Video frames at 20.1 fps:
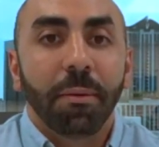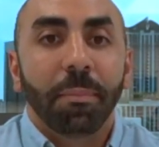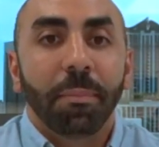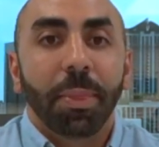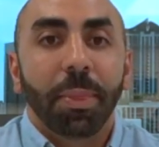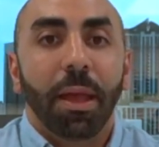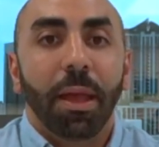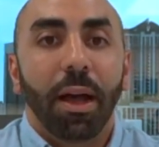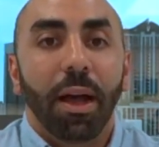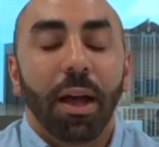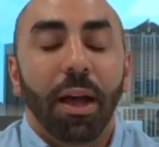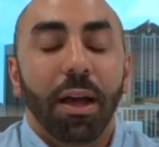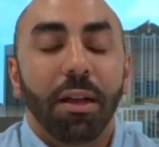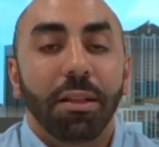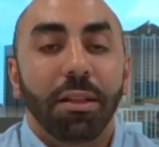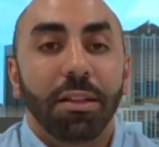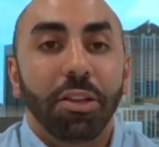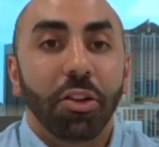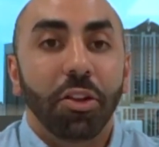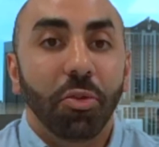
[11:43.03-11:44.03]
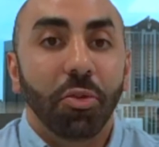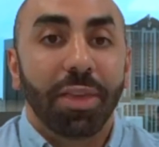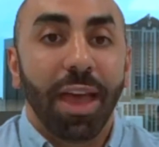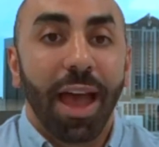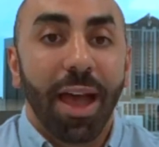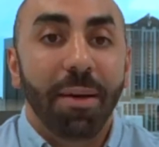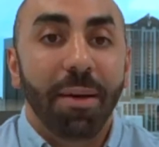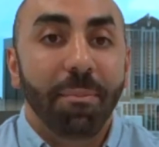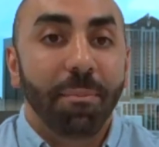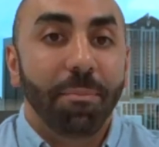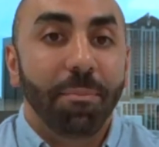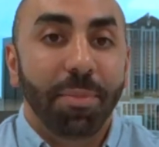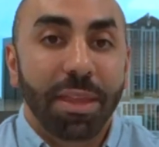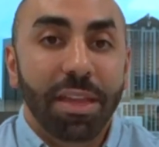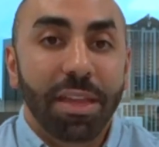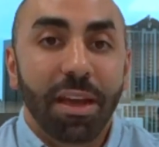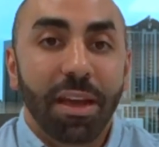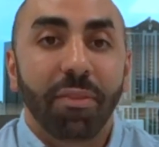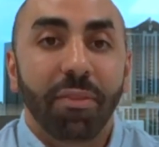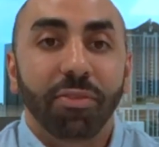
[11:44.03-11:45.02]
you know, that
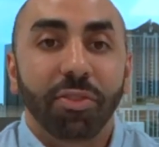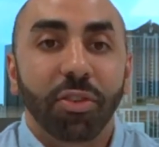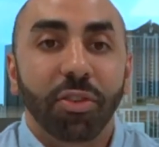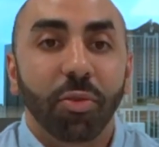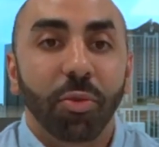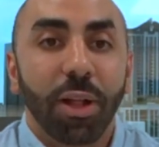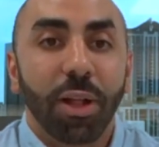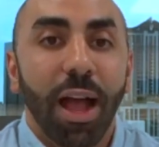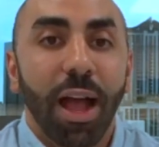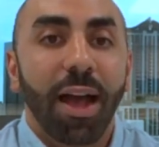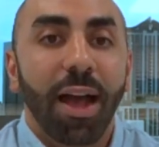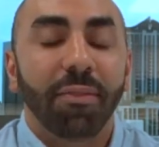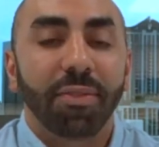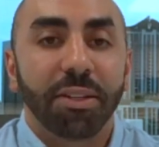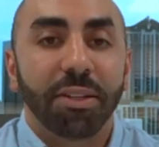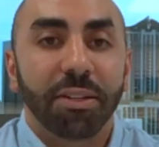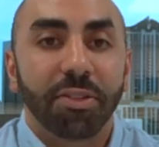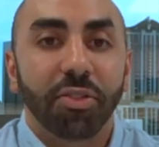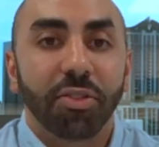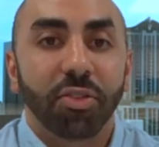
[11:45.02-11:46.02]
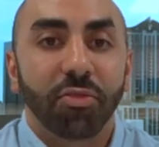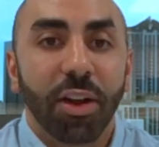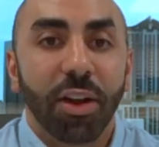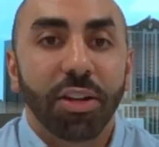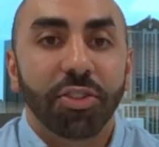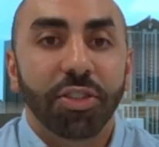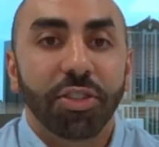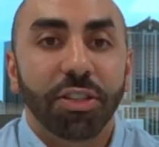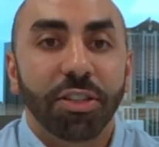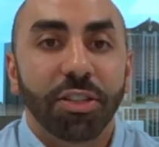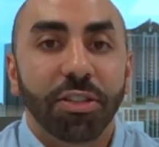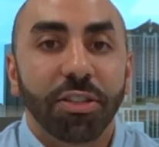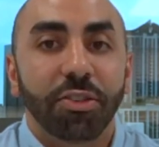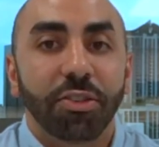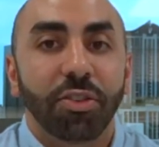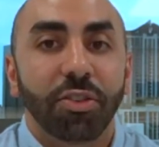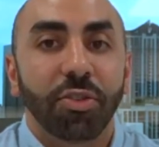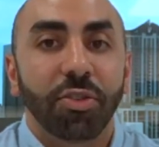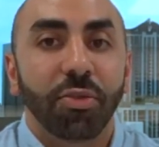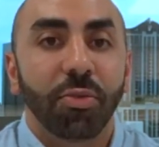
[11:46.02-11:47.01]
the officer will have the discretion
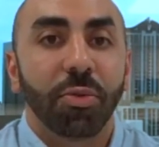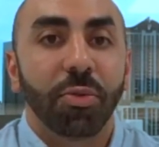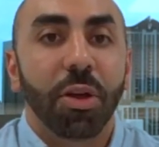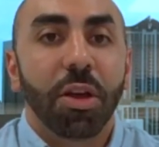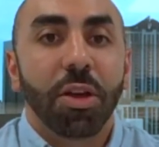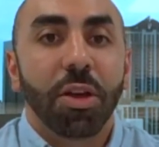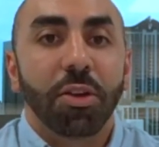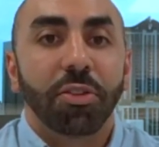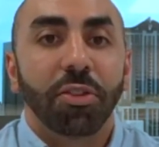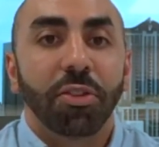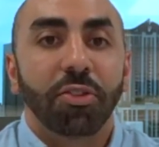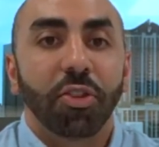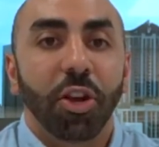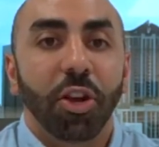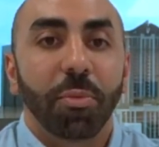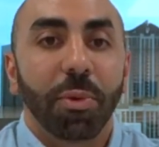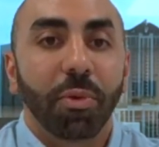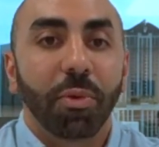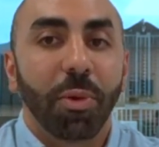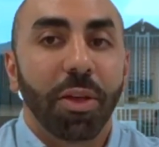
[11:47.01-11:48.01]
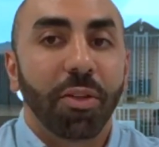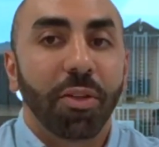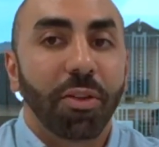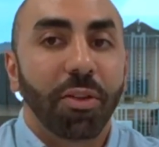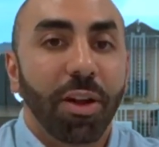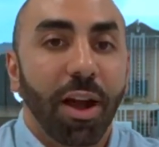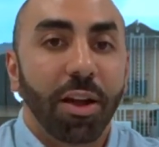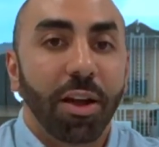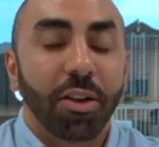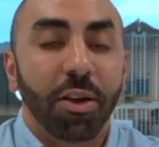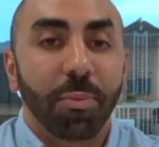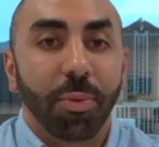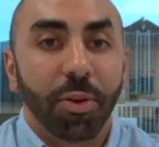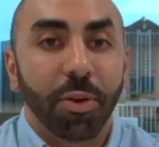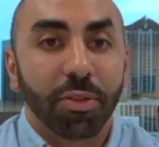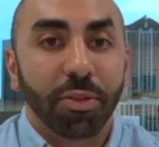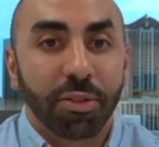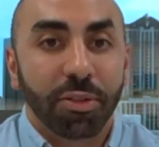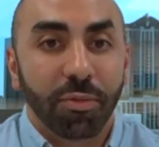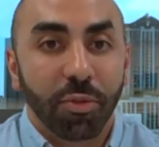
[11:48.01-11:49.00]
to determine whether or not you're a
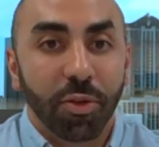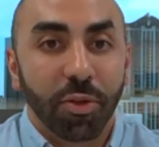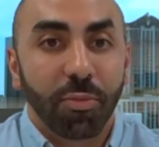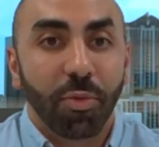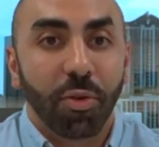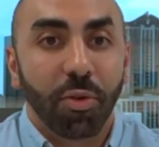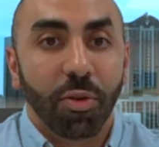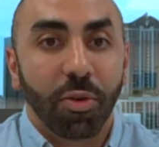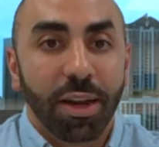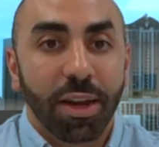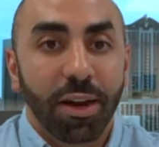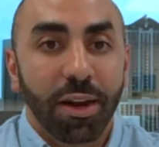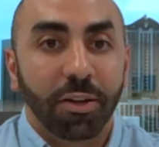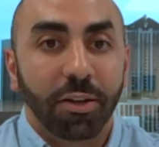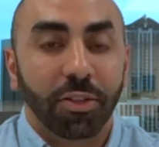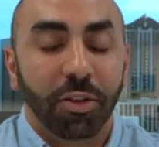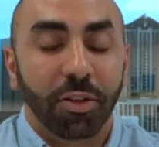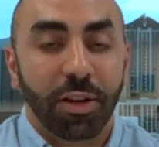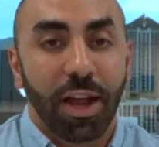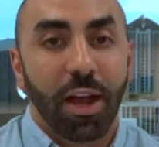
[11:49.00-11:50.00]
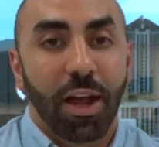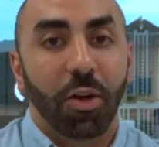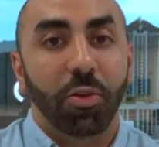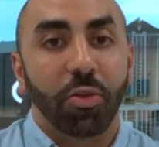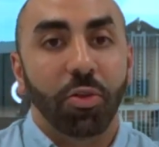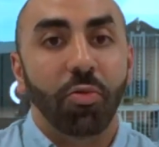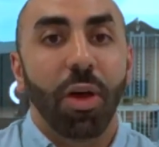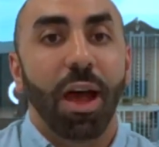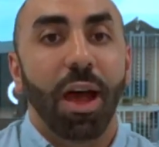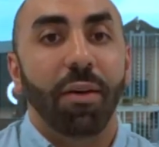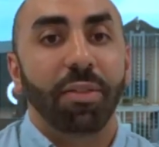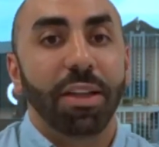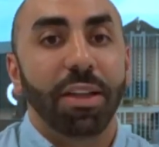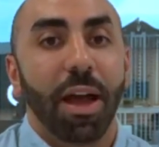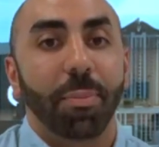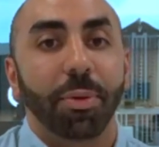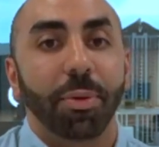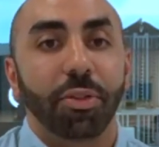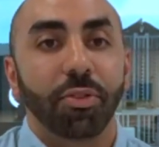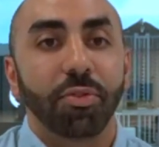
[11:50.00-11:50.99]
person of good moral character. Now, you have the
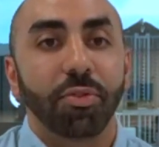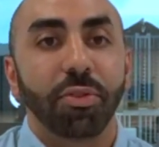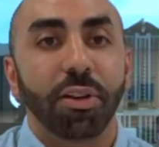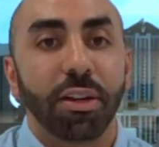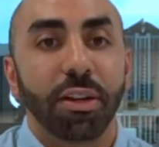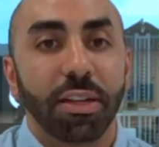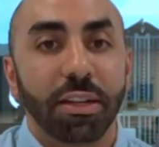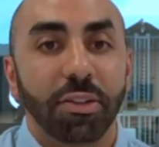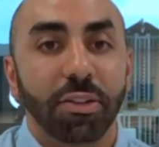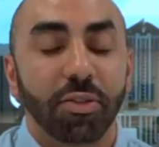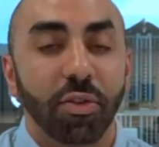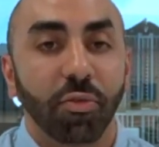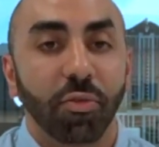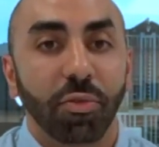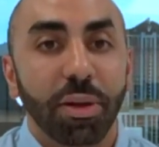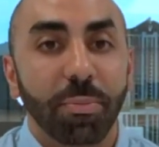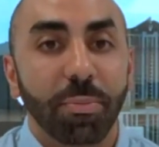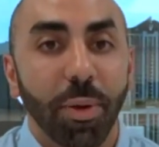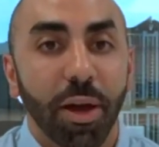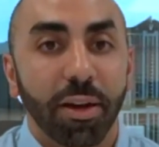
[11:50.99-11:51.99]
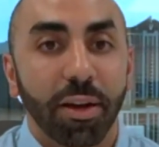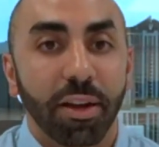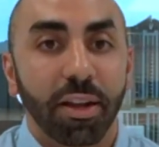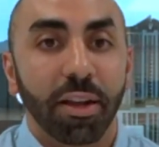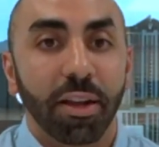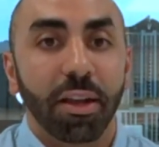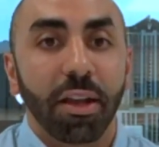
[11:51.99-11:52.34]
opportunity to rebut it,